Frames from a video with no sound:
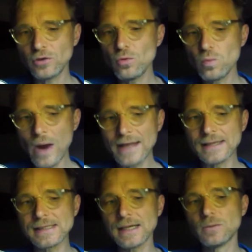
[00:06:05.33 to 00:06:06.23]

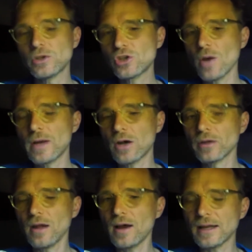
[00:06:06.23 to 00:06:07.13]
ways in which going
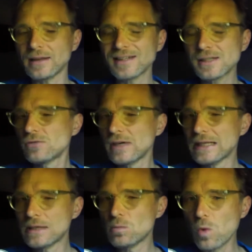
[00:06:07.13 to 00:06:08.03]
online doesn't
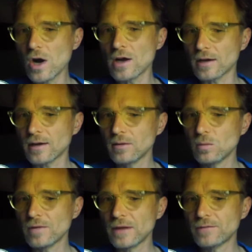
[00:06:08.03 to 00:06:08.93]
really work
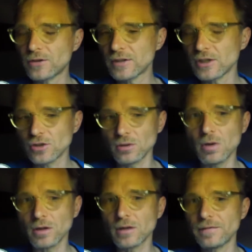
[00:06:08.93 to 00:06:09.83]
within the traditional
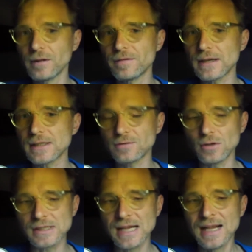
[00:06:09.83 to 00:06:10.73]
model of film
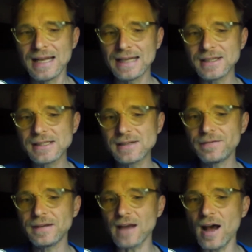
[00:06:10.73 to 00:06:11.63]
festivals. It doesn't
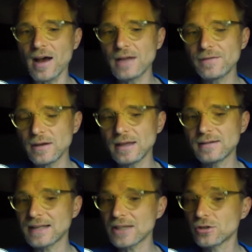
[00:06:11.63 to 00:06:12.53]
fit either
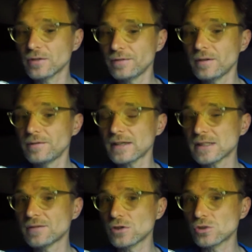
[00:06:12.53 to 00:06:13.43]
international film
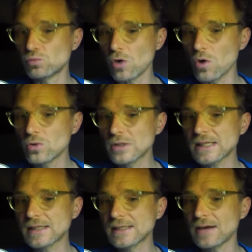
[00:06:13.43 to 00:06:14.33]
festivals'
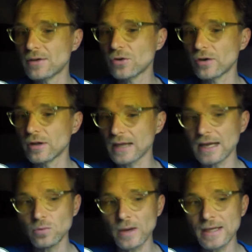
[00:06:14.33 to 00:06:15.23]
roles as territorial
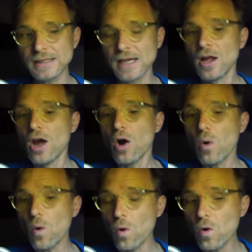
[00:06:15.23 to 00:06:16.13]
gateways
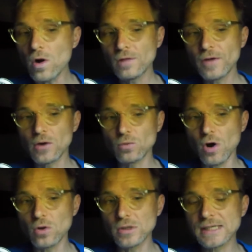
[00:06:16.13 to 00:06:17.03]
or their
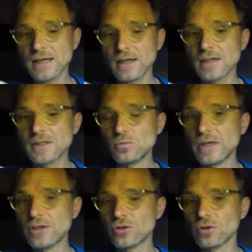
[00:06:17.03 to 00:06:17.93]
roles as
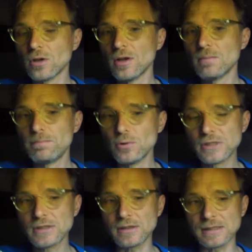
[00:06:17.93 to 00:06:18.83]
regional
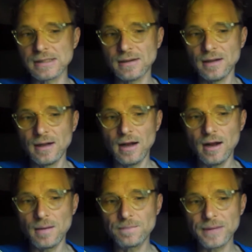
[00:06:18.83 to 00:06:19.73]
boosters.
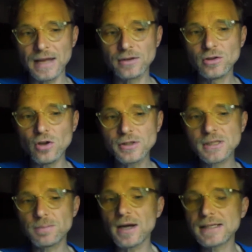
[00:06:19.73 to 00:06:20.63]
And not
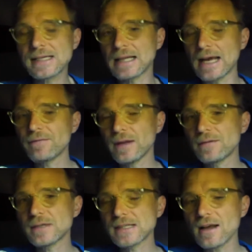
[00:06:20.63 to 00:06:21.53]
surprisingly, I
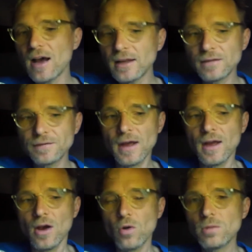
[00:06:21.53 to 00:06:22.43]
think there's a kind of
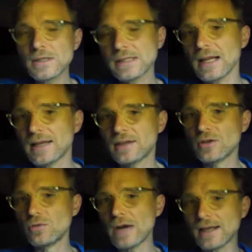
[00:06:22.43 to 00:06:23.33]
almost like
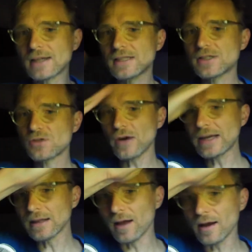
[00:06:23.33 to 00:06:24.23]
a
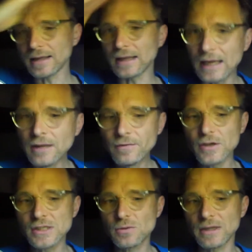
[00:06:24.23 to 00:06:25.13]
straight line
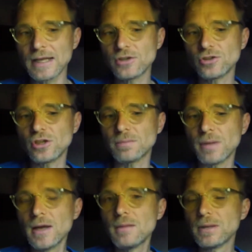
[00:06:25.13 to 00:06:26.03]
inverse relationship
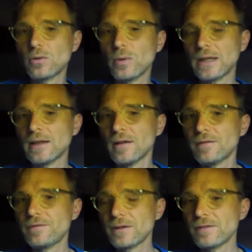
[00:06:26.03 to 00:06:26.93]
between
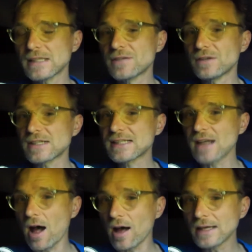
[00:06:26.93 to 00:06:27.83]
film festival
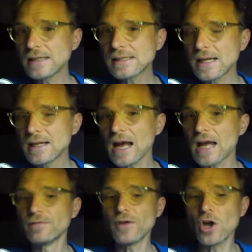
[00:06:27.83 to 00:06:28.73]
size
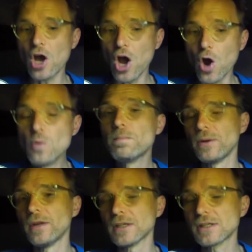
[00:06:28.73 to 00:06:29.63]
and the
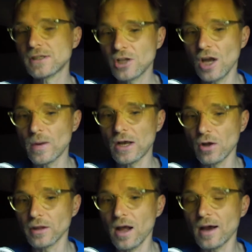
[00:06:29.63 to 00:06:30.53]
openness to going
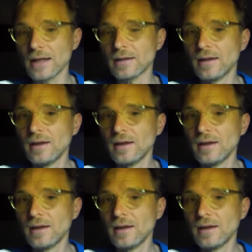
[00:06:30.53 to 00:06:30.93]
online.